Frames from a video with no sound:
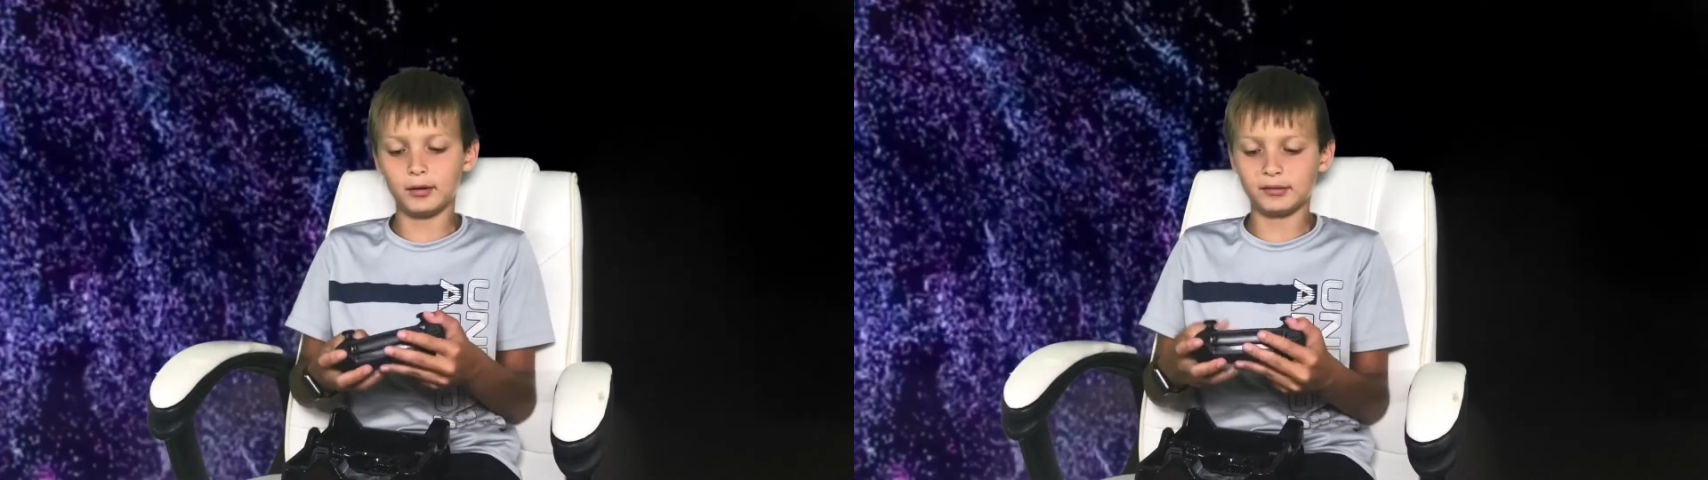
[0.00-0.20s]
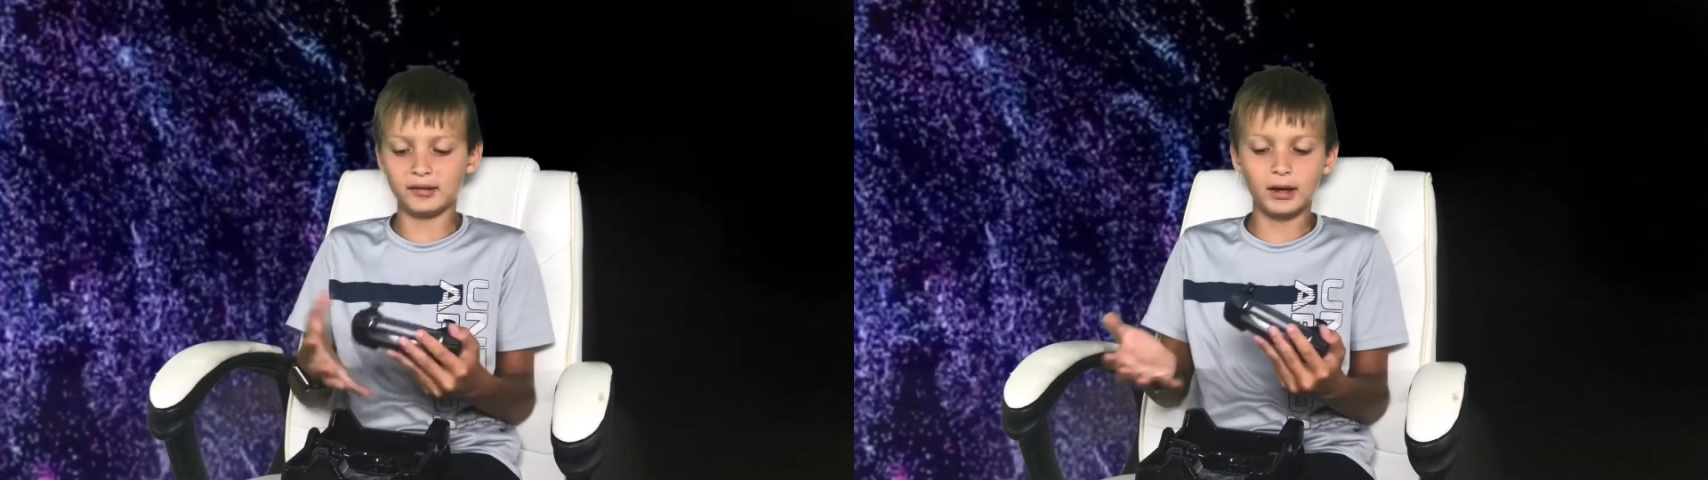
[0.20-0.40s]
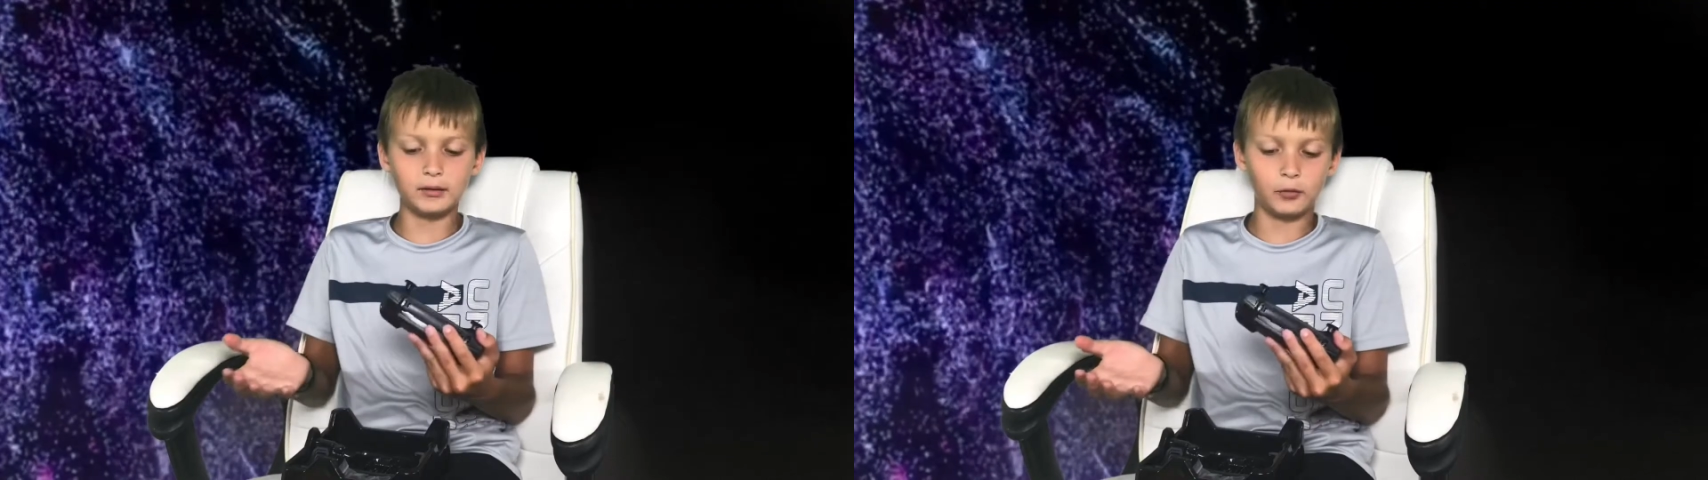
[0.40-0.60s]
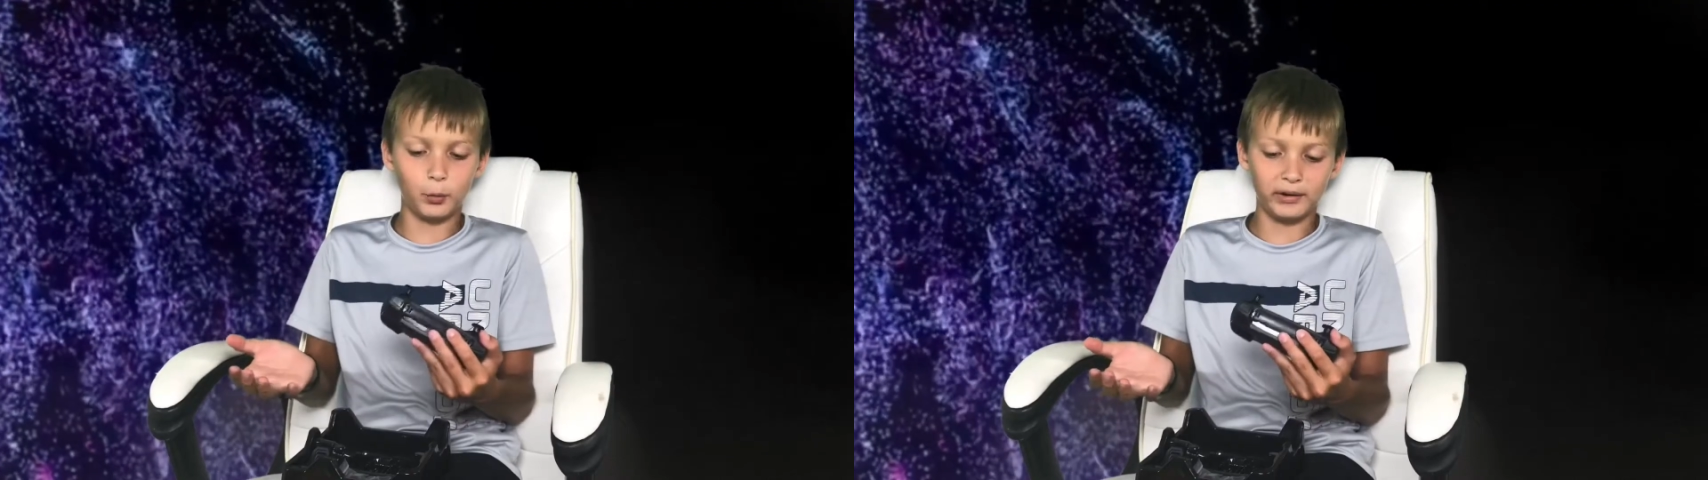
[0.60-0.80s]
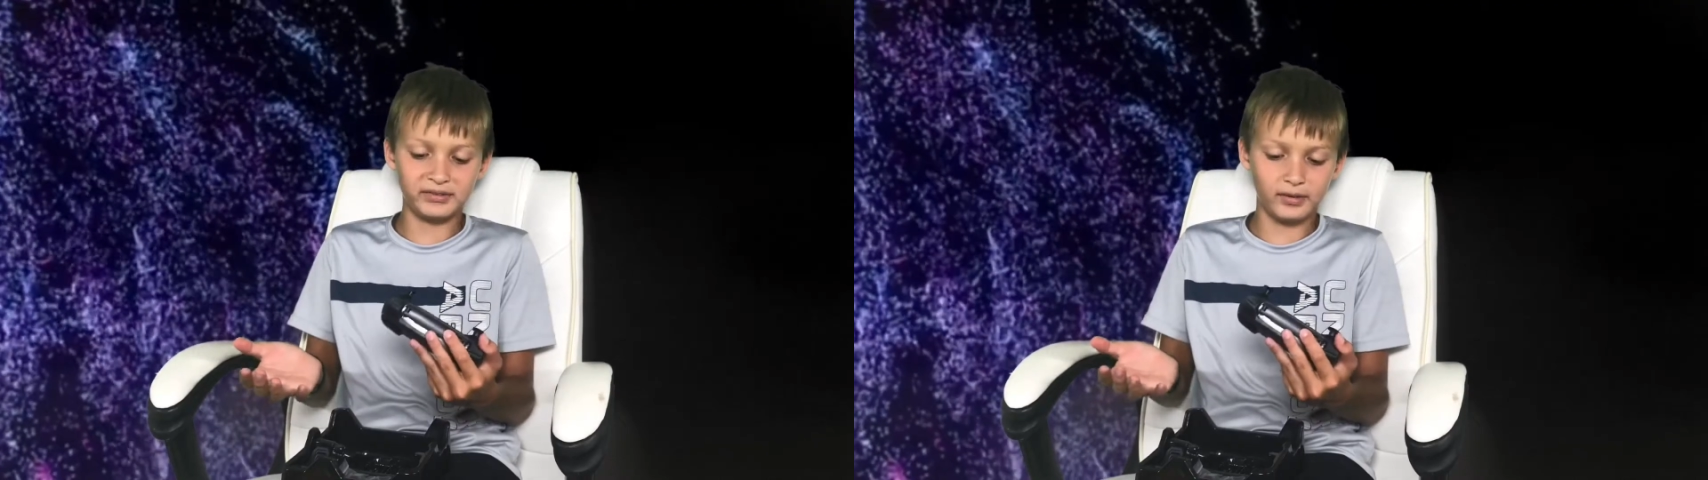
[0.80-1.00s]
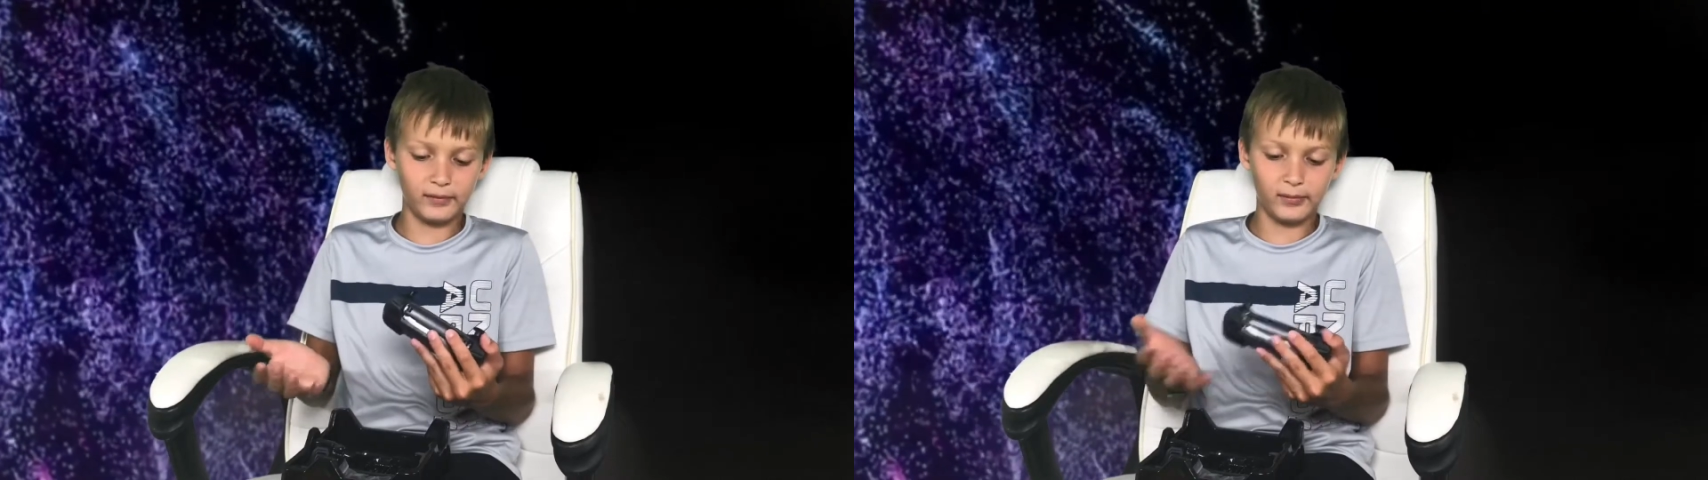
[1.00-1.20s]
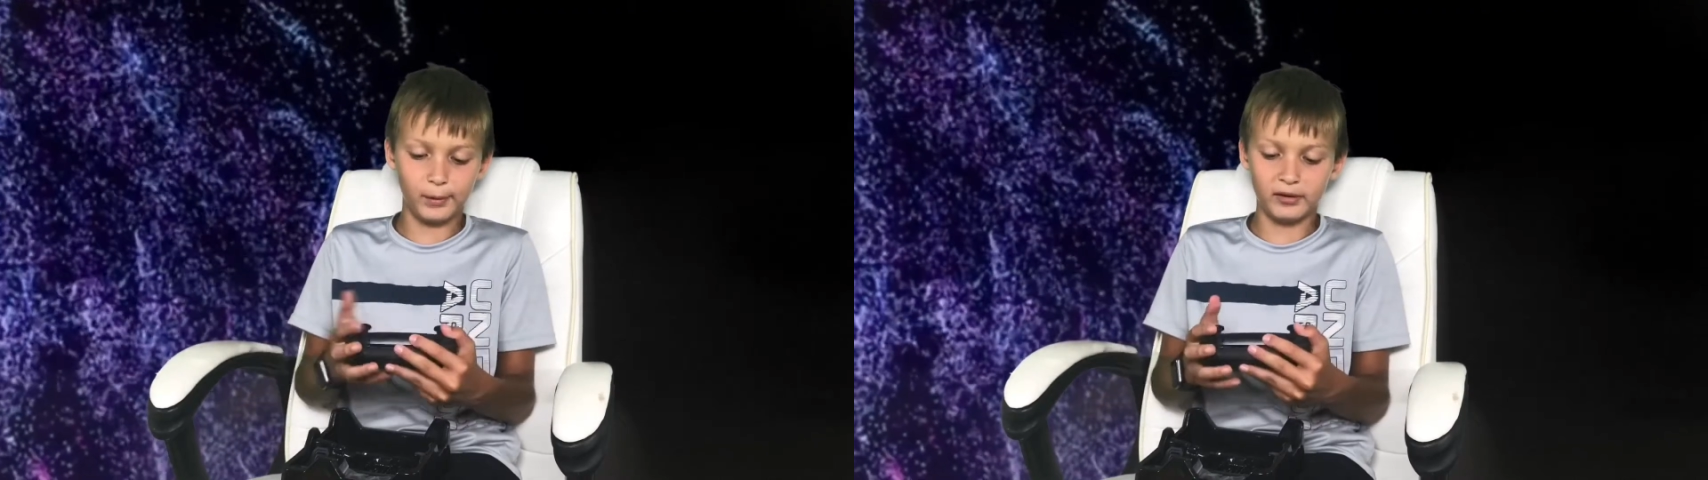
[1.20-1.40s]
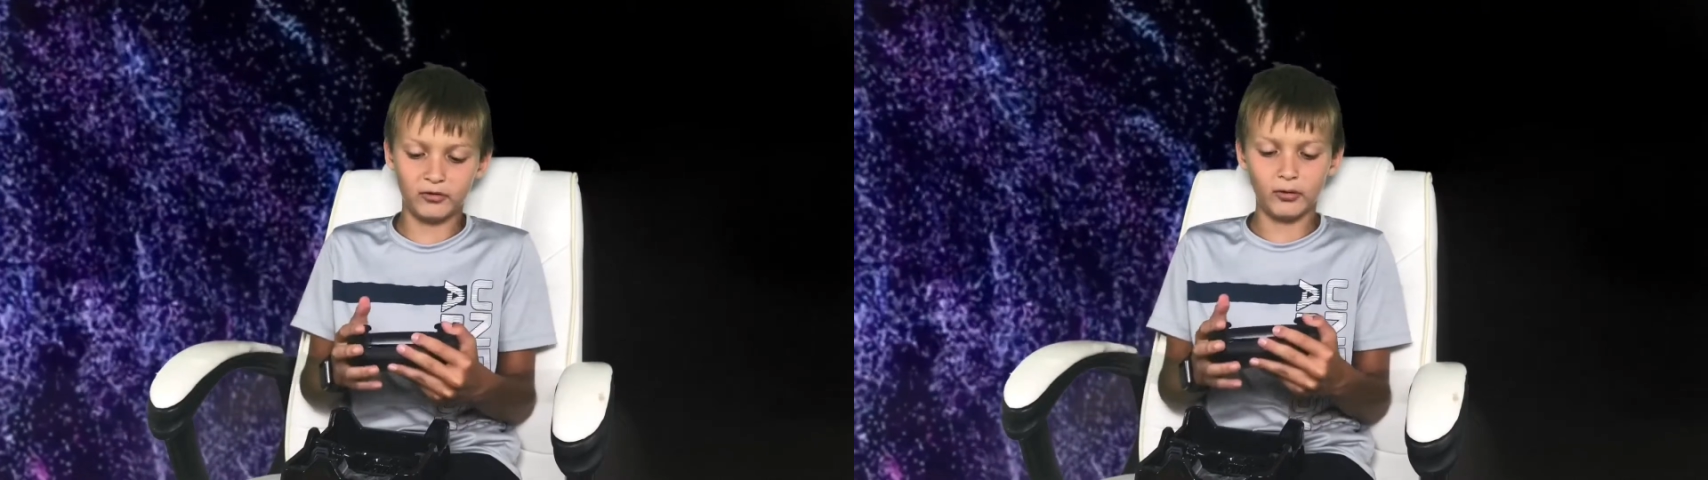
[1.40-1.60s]
It's kind of a waste of
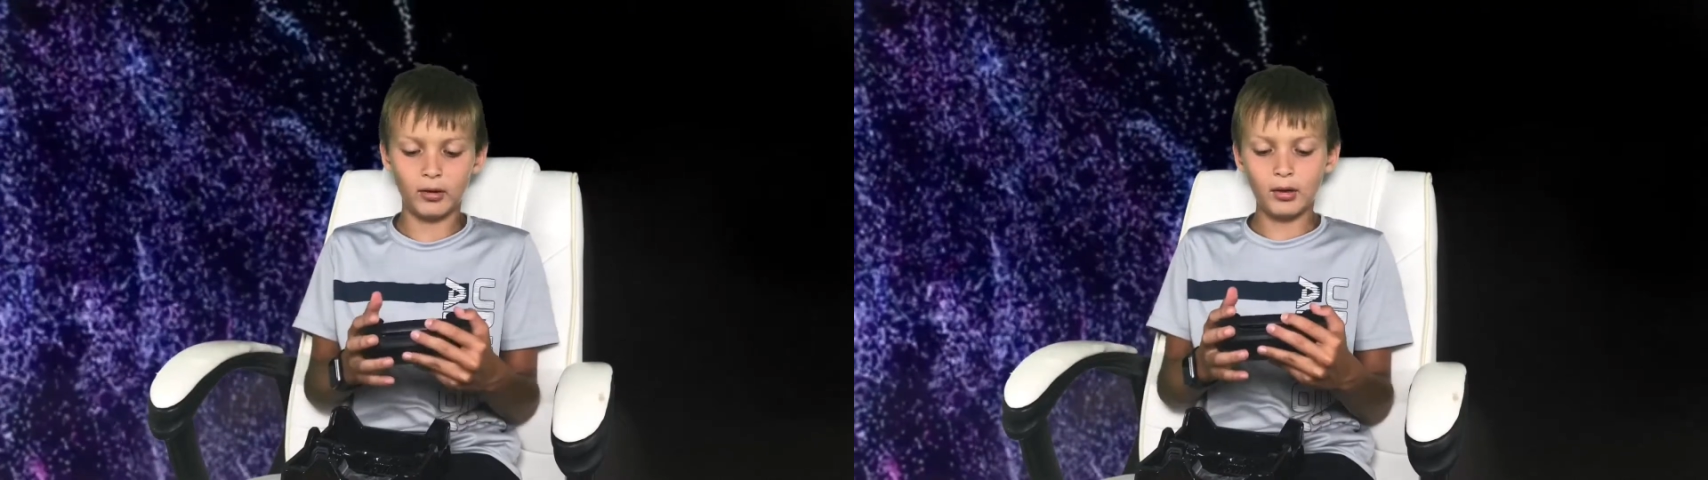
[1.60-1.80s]
space,